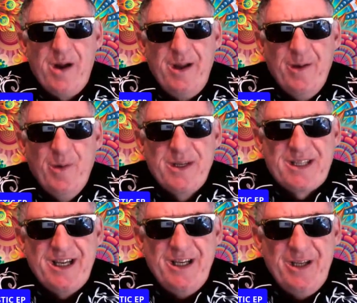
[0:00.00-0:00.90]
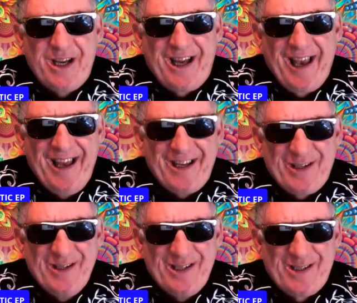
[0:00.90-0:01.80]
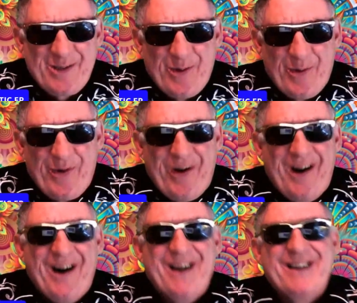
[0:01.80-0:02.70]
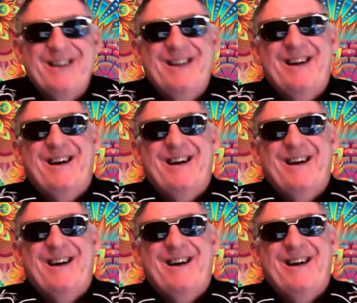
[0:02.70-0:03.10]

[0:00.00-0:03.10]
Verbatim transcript: we're seeing your collection. It's all right. Okay.